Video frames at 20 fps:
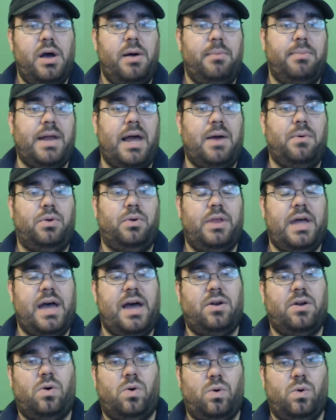but I will
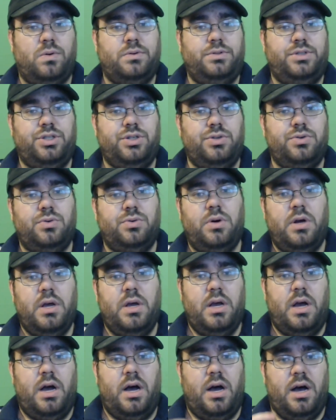not hold you
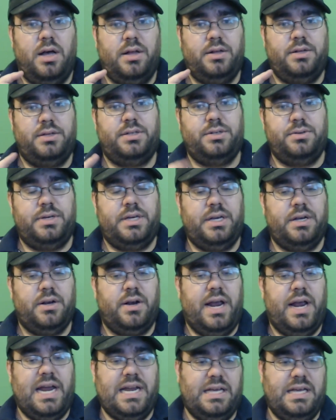to here
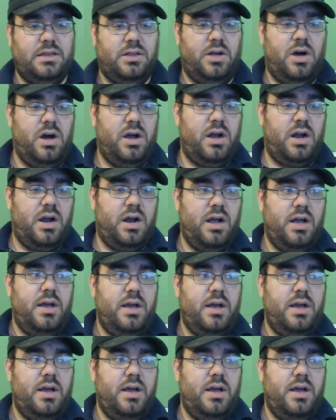any longer.